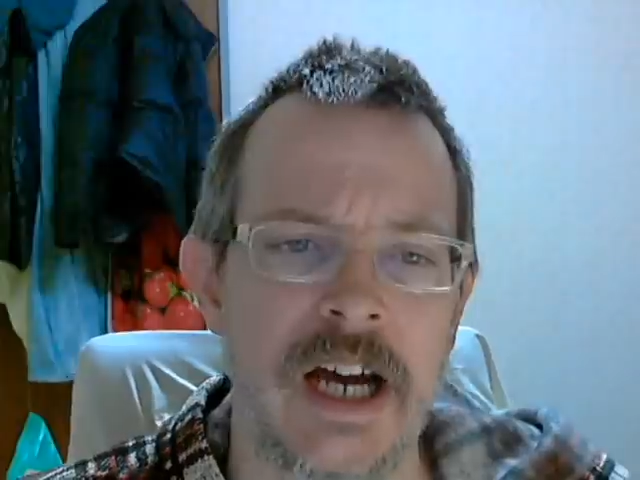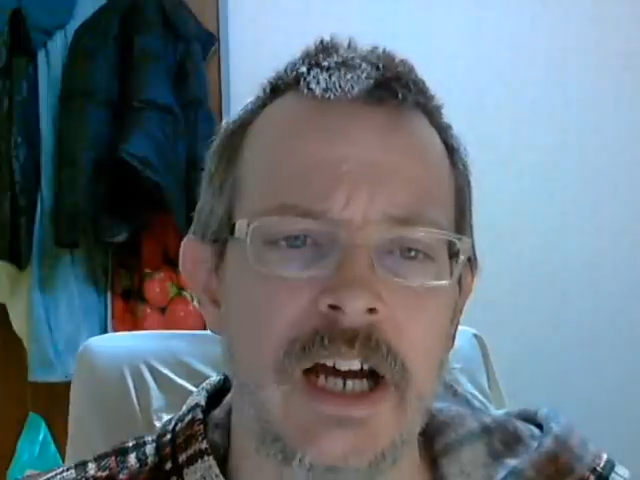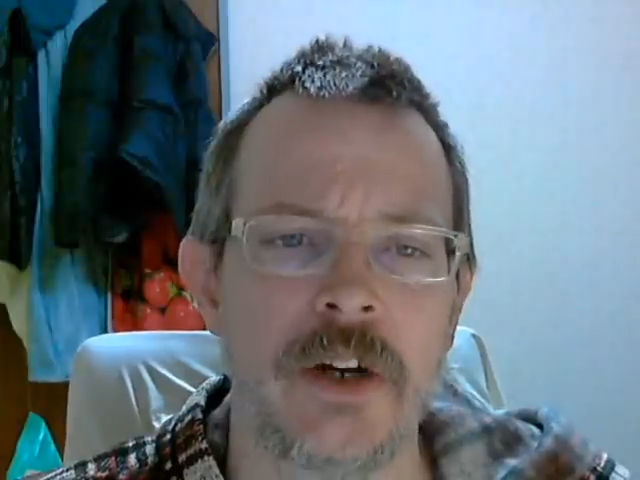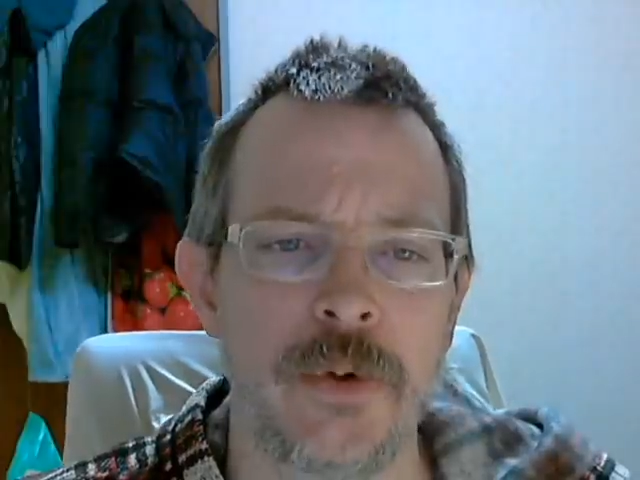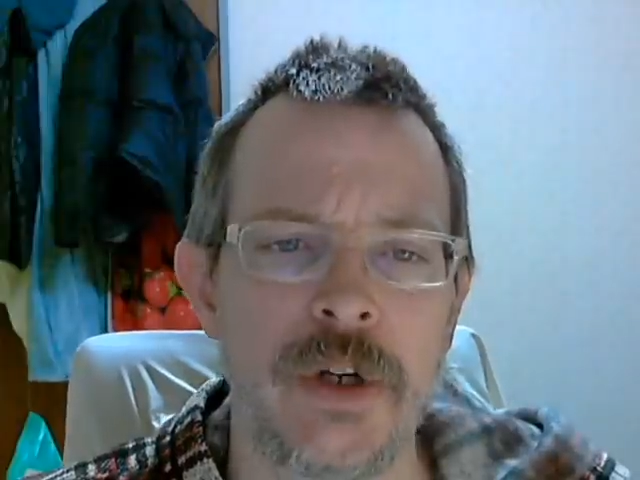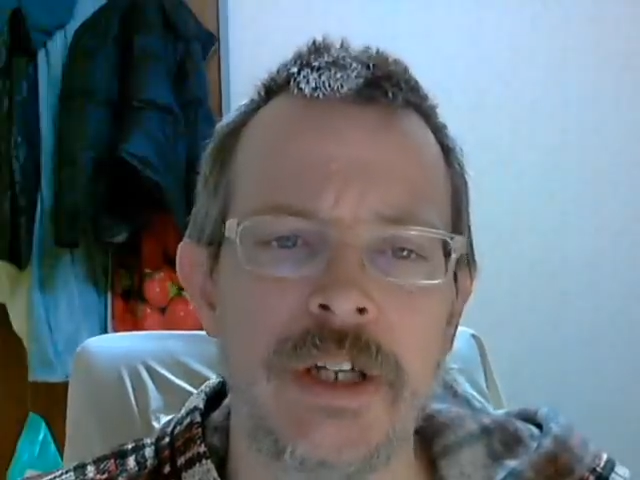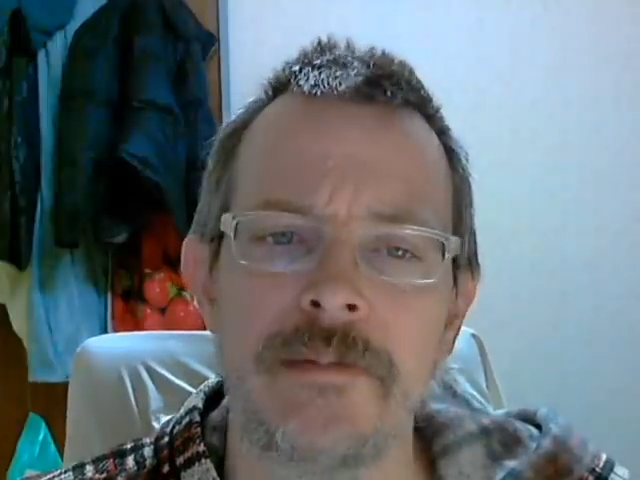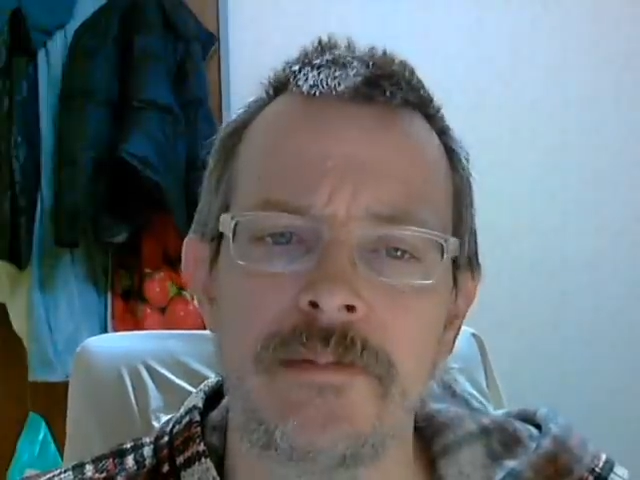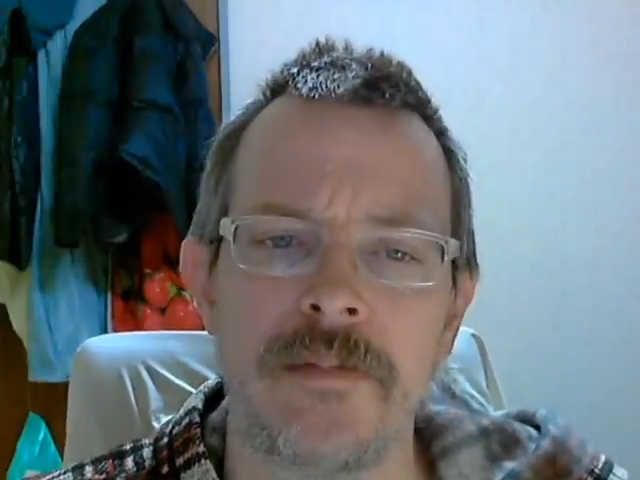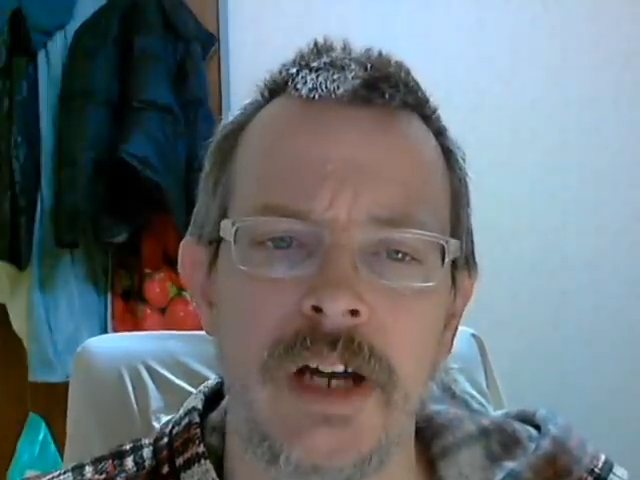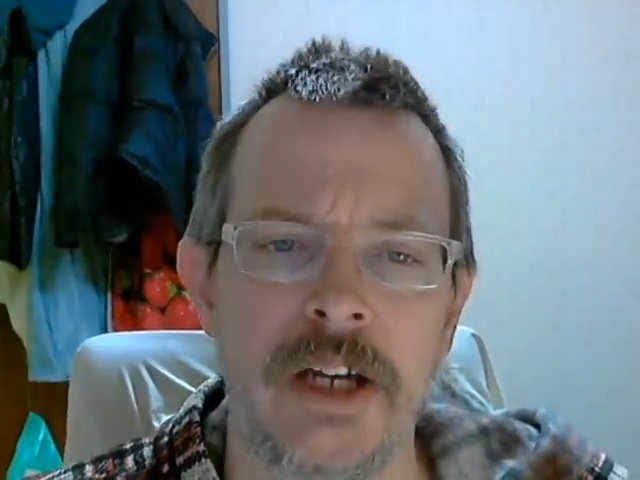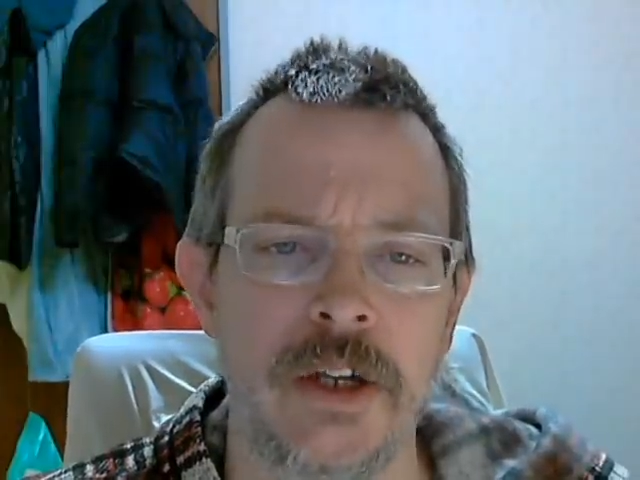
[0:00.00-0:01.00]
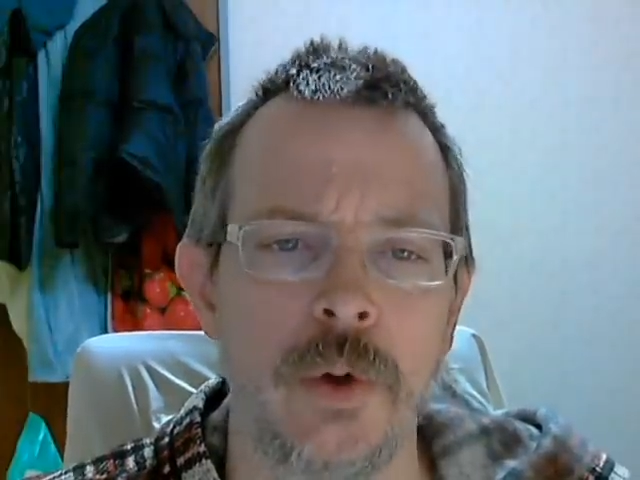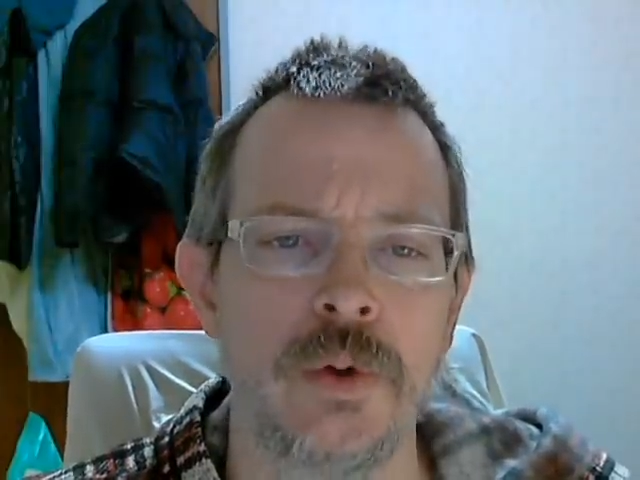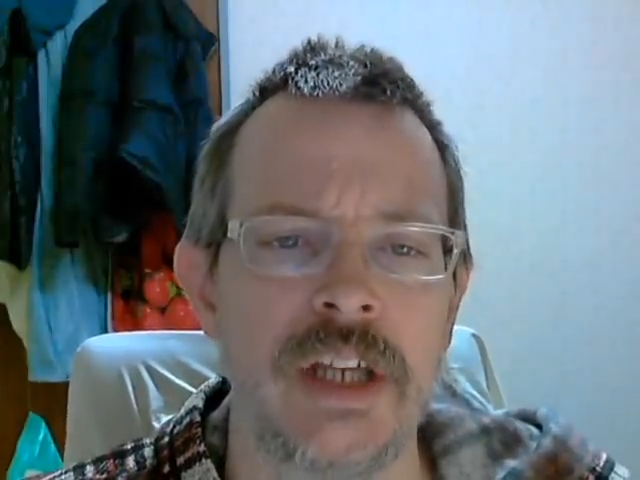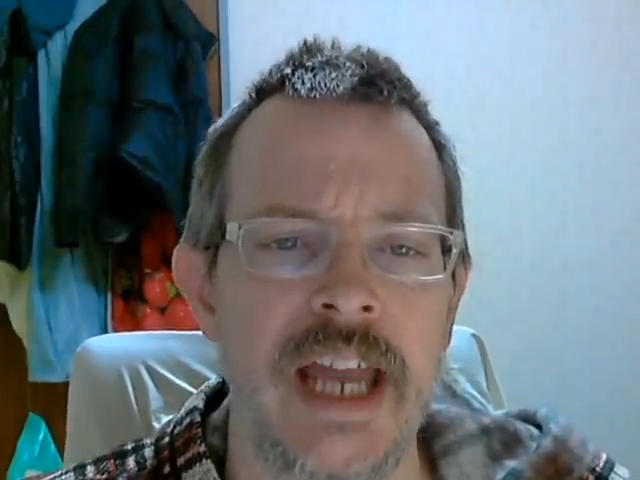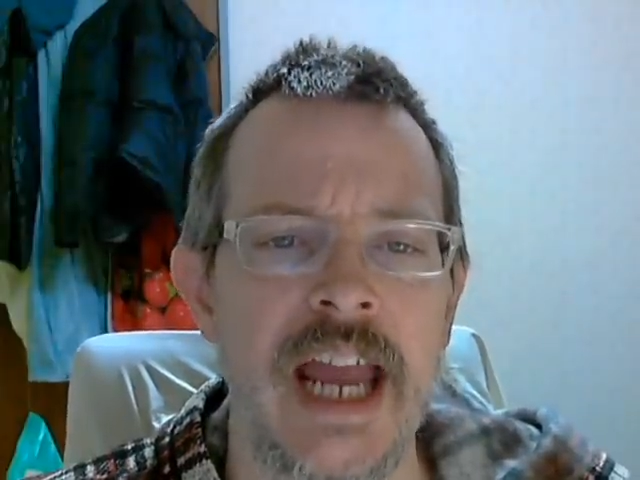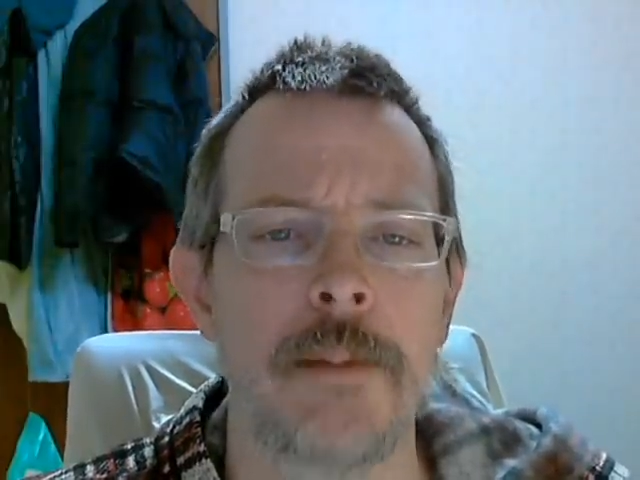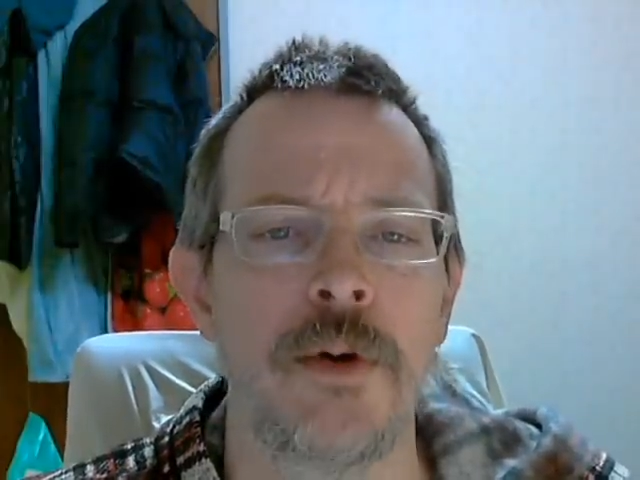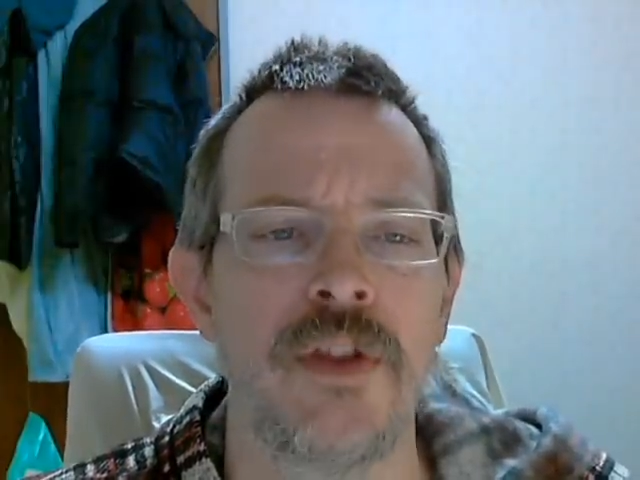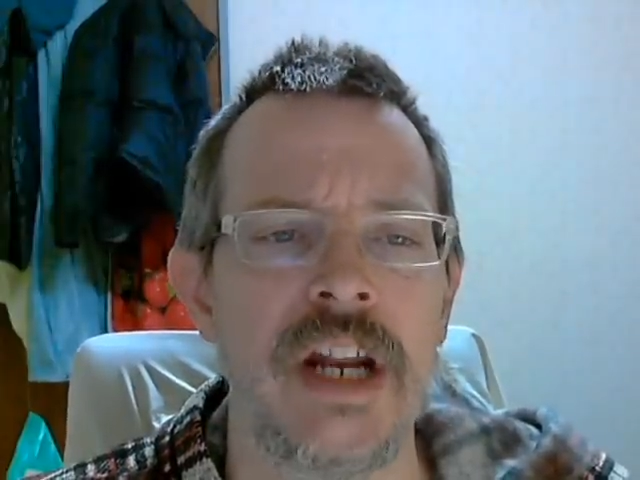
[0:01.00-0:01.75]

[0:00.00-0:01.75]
concrete, I could only hammer